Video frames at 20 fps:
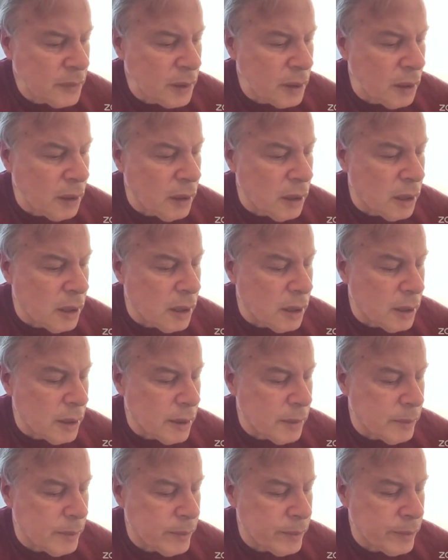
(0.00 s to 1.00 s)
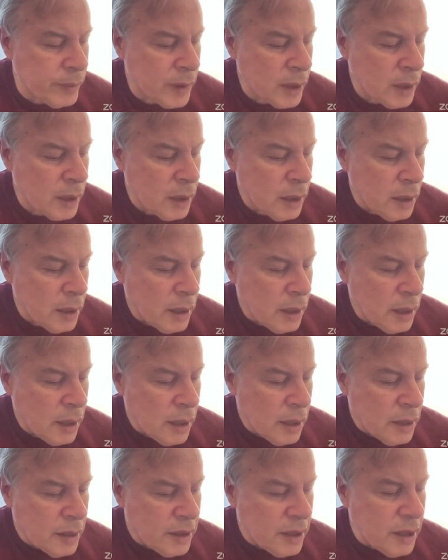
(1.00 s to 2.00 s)
Um,
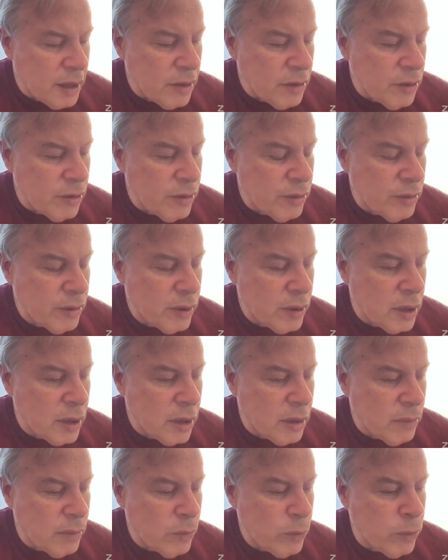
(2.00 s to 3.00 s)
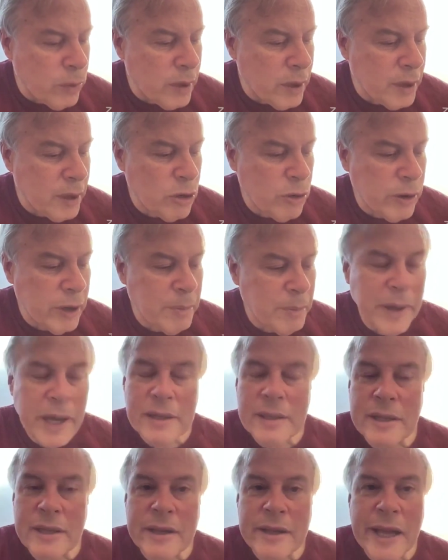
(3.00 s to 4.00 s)
the other one, going
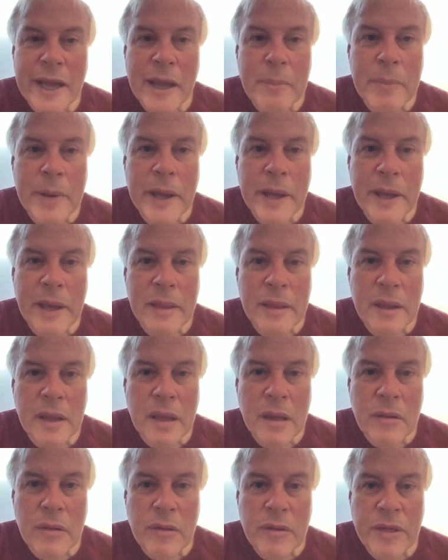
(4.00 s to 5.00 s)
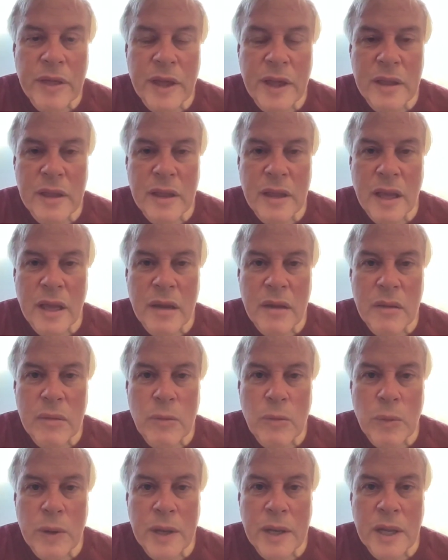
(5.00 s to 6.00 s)
back to the campaign, the other thing that
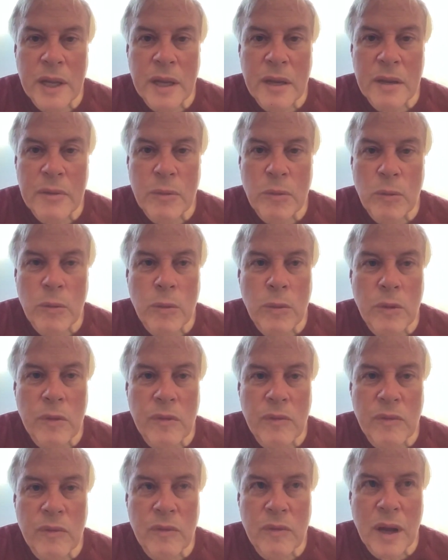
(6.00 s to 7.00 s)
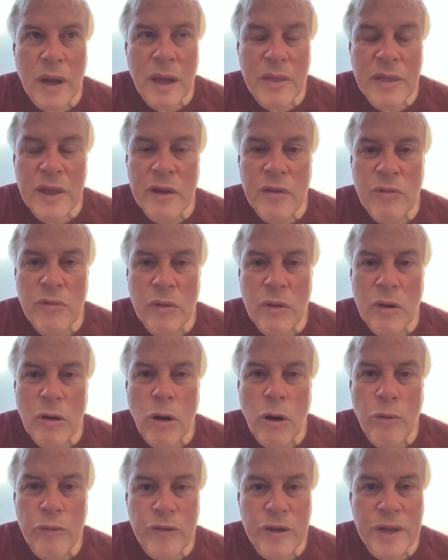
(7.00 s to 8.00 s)
we did, I think
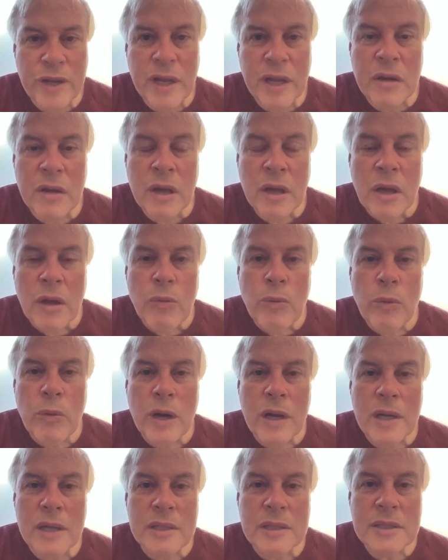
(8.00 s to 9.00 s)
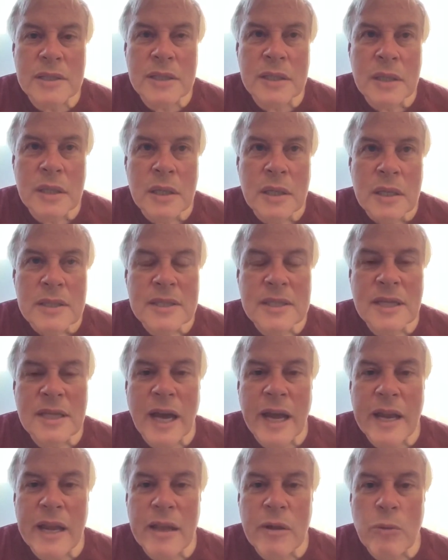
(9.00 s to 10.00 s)
overdid, was
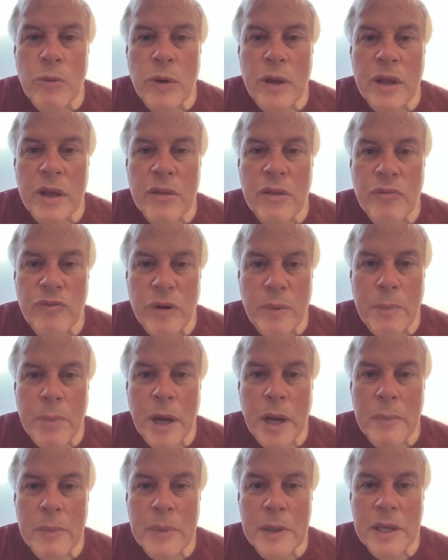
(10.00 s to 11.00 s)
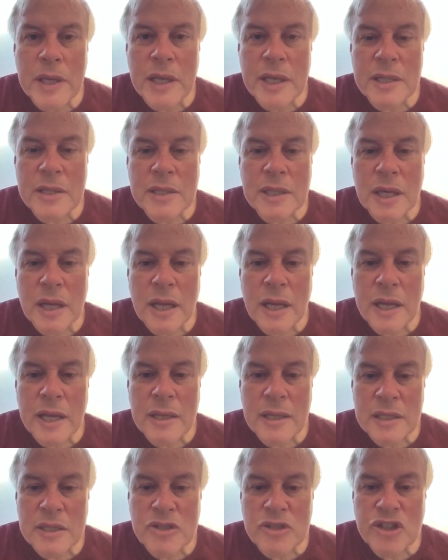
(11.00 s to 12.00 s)
siding with Republicans like
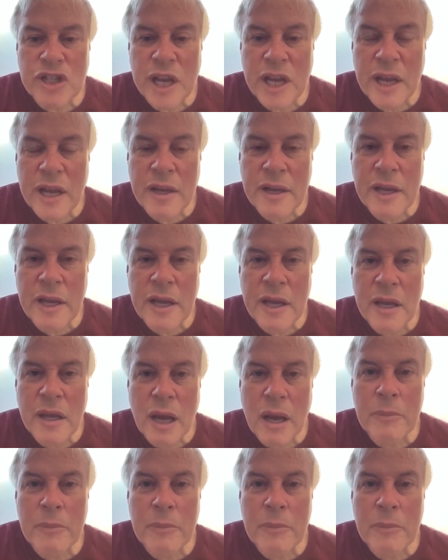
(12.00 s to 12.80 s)
Liz Cheney.